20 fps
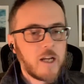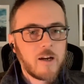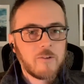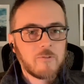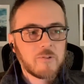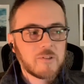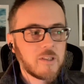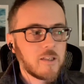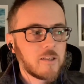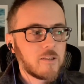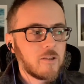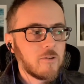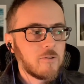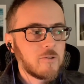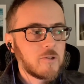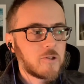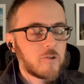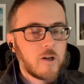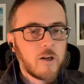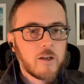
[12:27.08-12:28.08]
it was like, don't
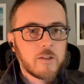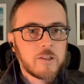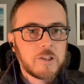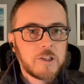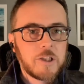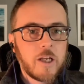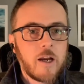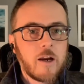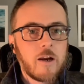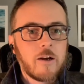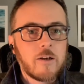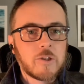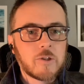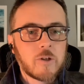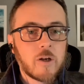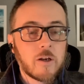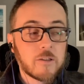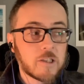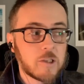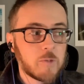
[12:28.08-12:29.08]
draw the chair,
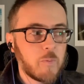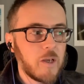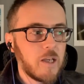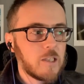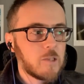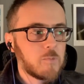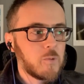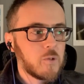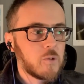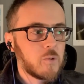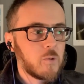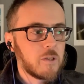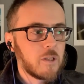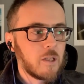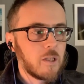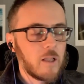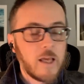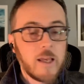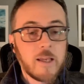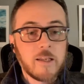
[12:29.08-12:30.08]
draw the space between the
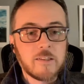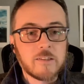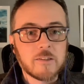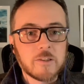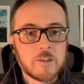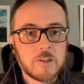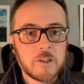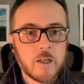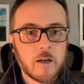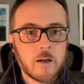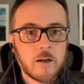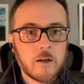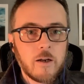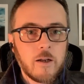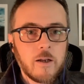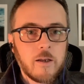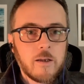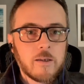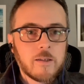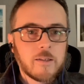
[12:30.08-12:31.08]
legs of the chair.
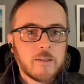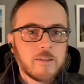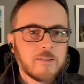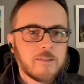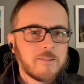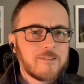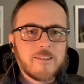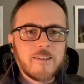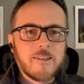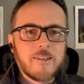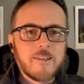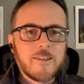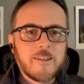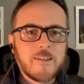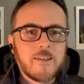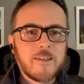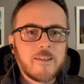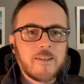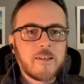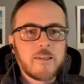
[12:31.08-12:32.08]
And I was
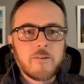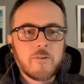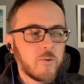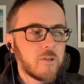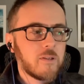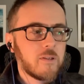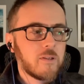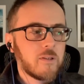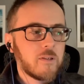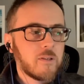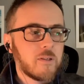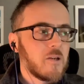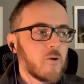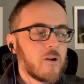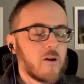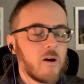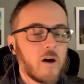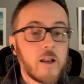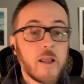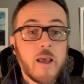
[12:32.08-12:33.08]
like,
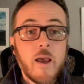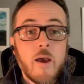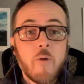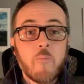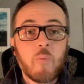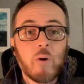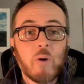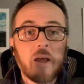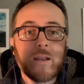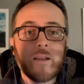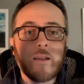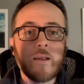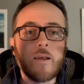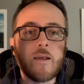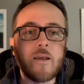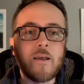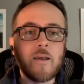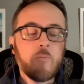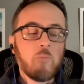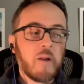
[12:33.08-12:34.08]
what is going on? But,
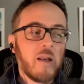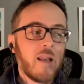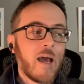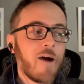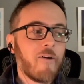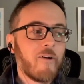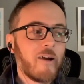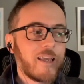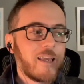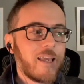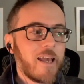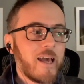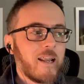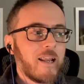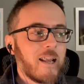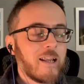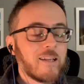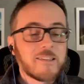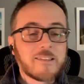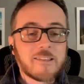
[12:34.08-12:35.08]
but now I get
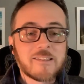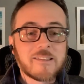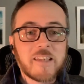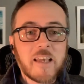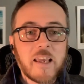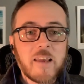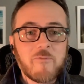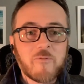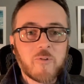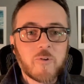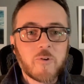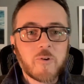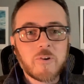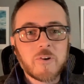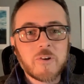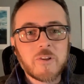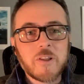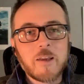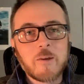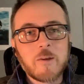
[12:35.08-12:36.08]
it. And it's the same for
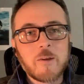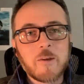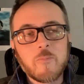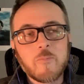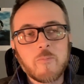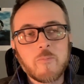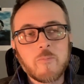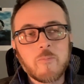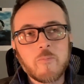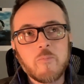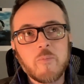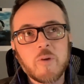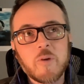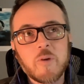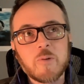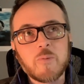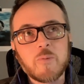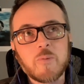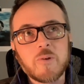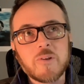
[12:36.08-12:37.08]
like
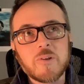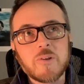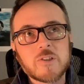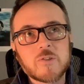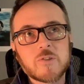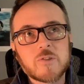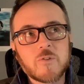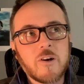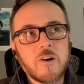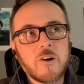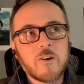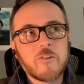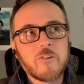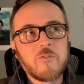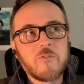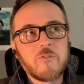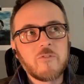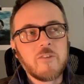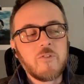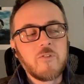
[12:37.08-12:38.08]
minimalist
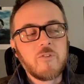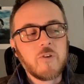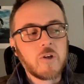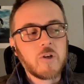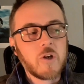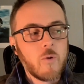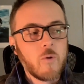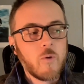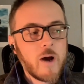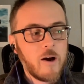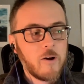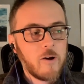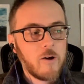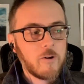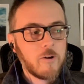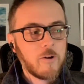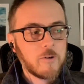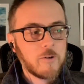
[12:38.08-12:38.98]
photography. If you go out